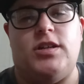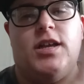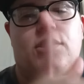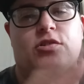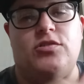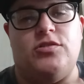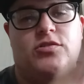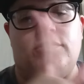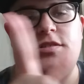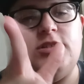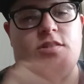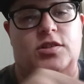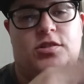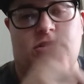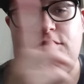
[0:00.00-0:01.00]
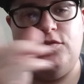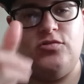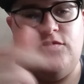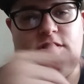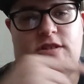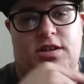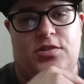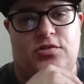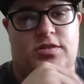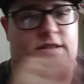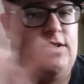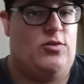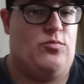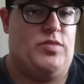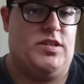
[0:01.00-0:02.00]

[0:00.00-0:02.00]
do another, do another, and that'll be it